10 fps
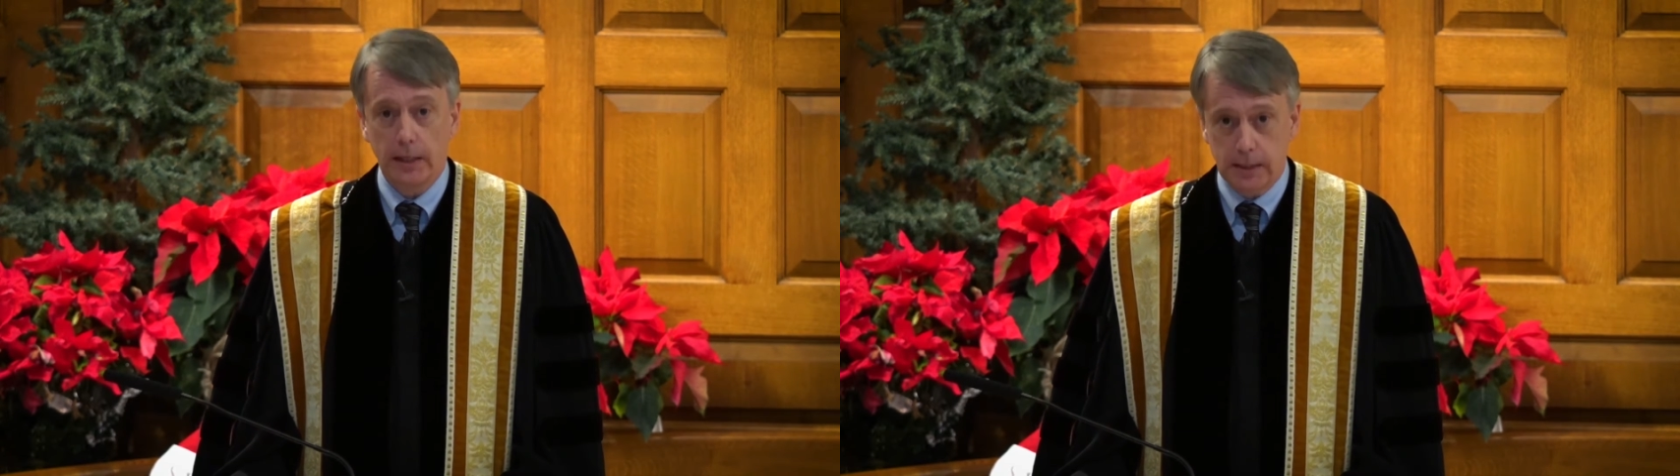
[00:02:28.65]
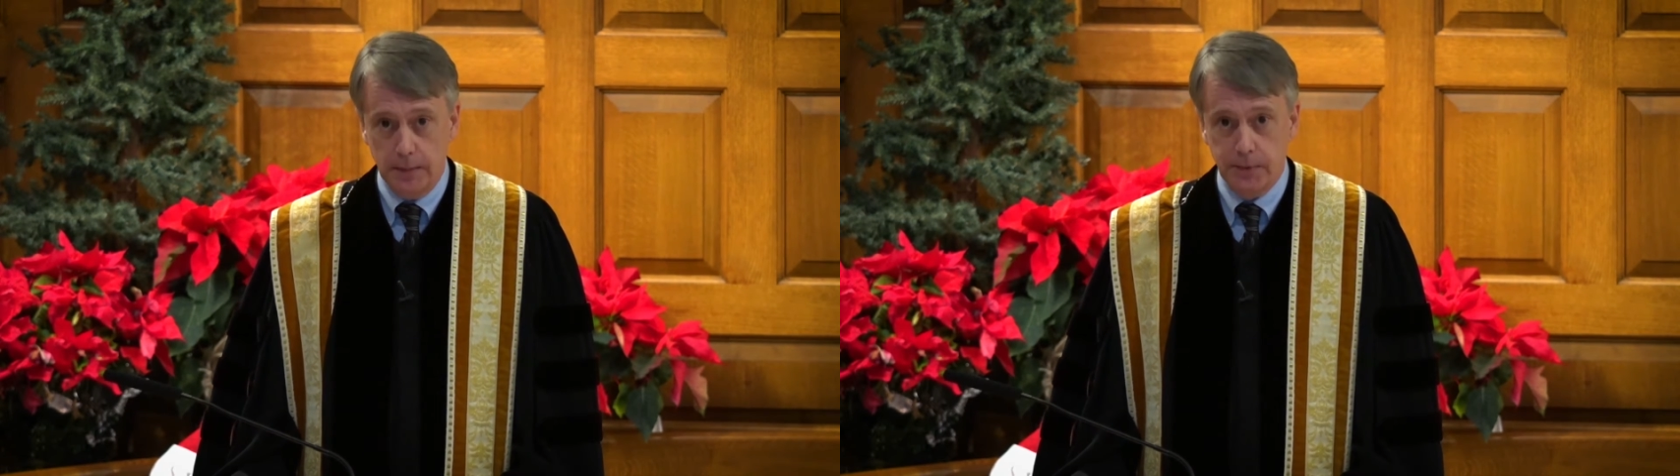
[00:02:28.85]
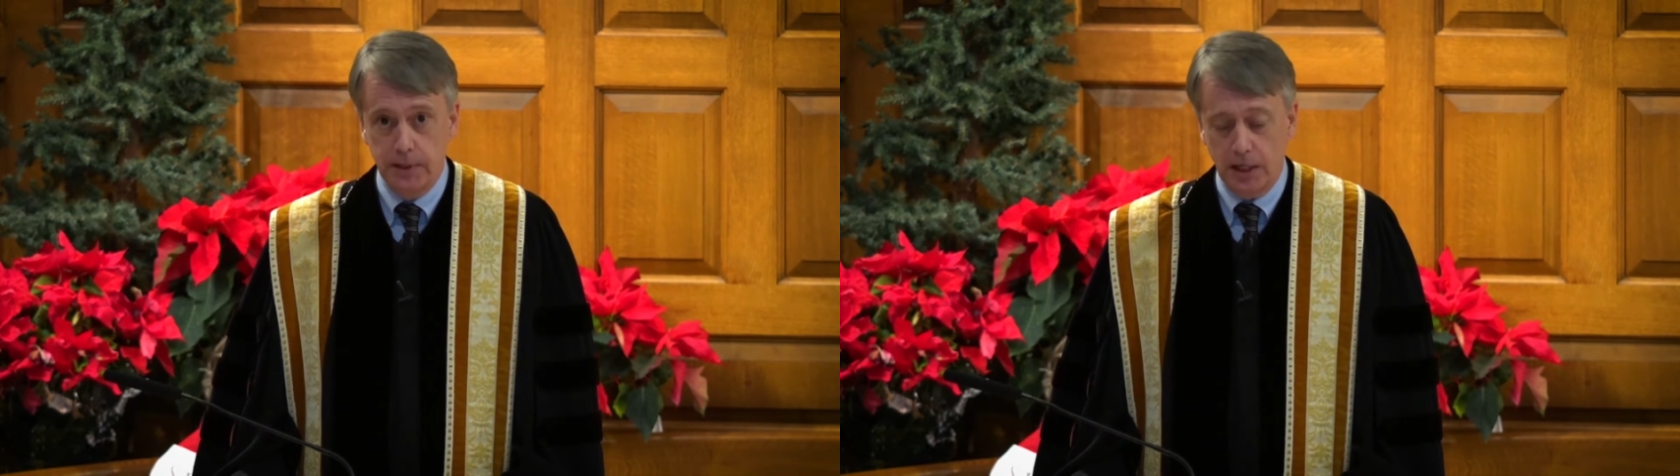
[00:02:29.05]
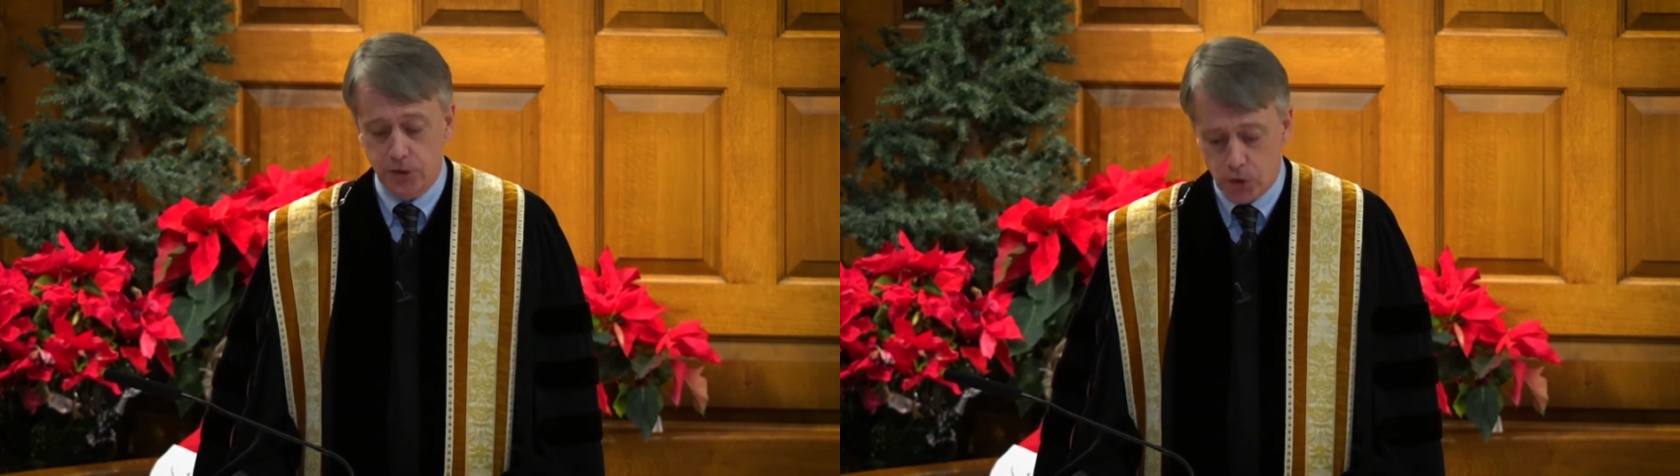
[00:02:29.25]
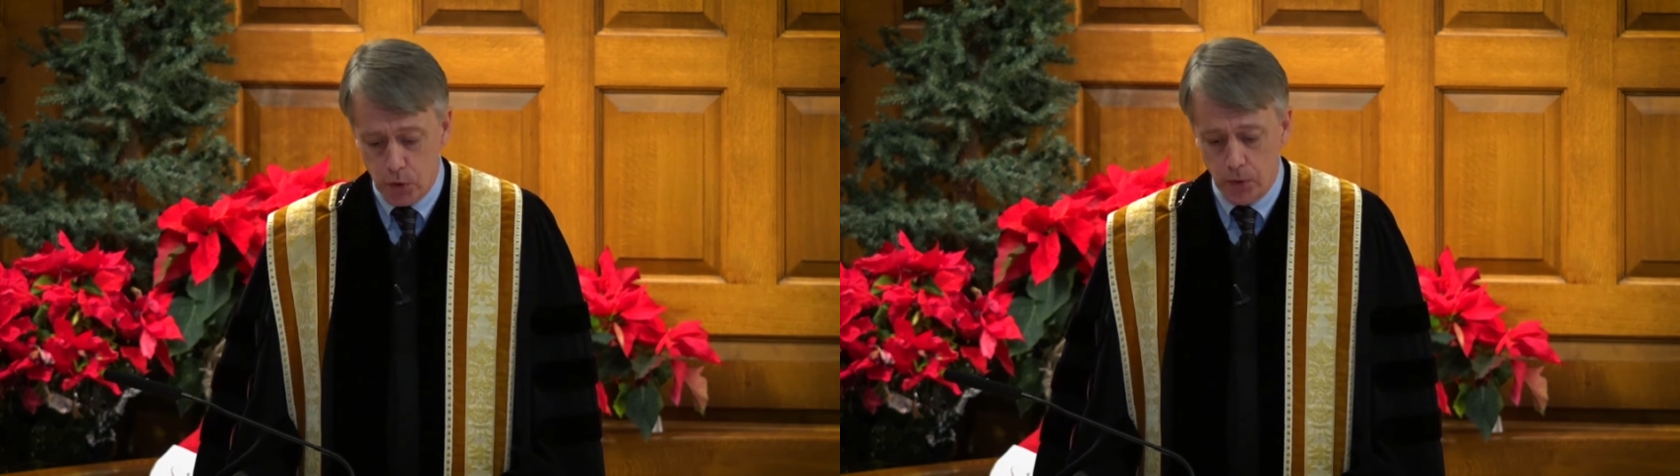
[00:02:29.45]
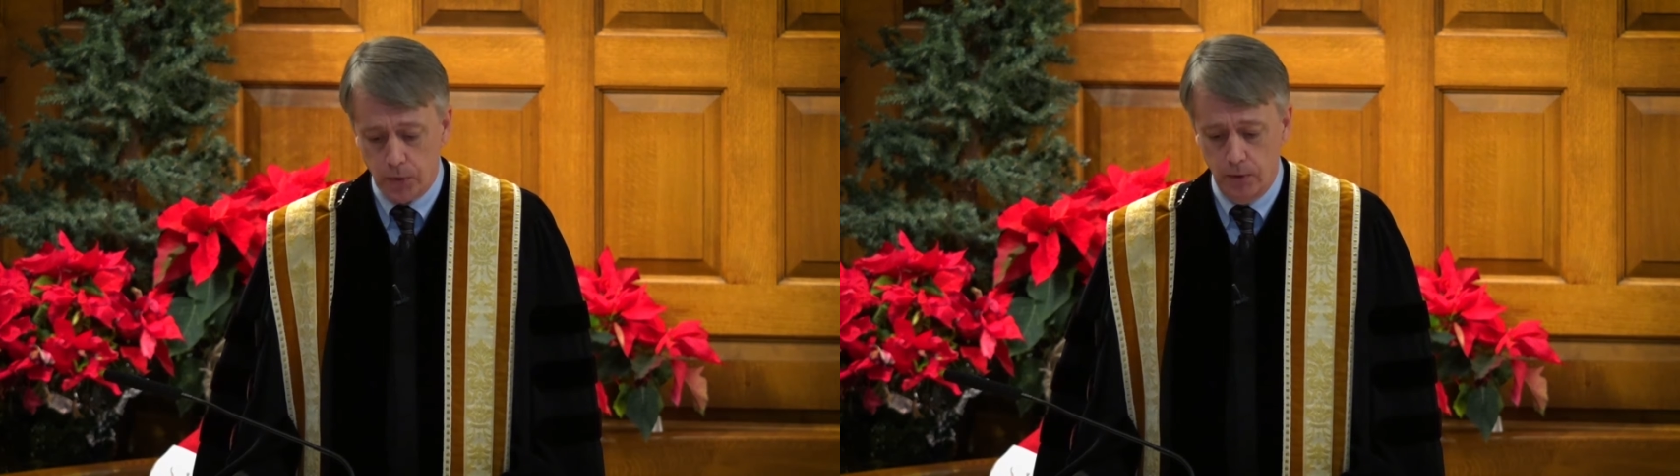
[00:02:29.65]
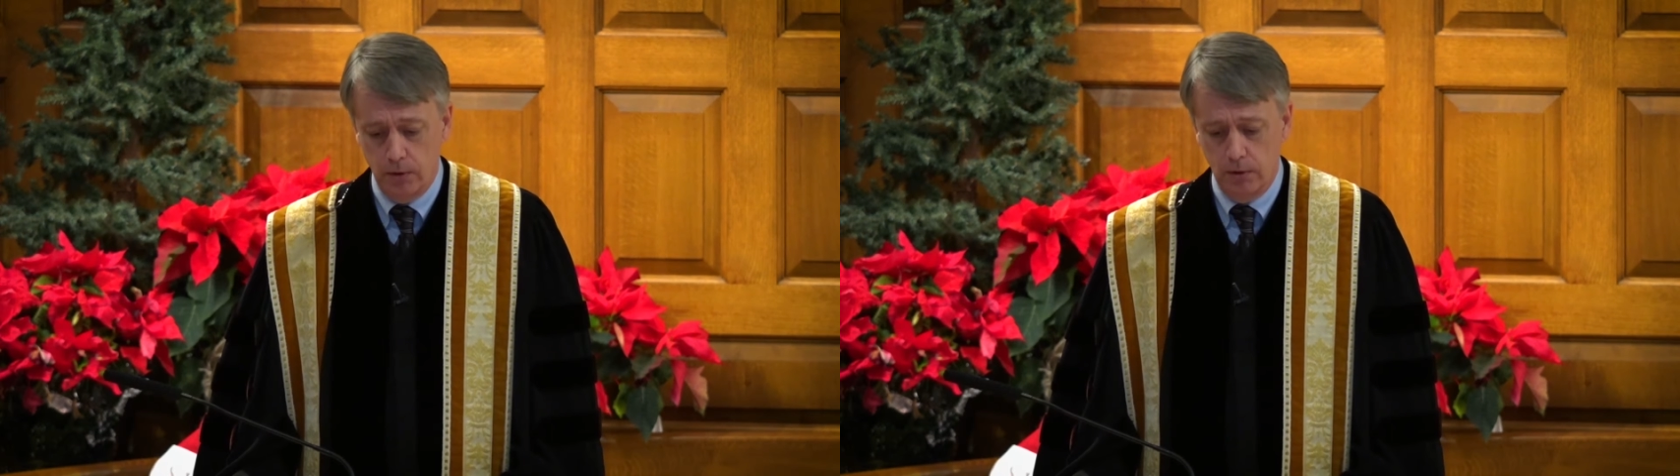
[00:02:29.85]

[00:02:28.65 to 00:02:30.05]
accepted as truth.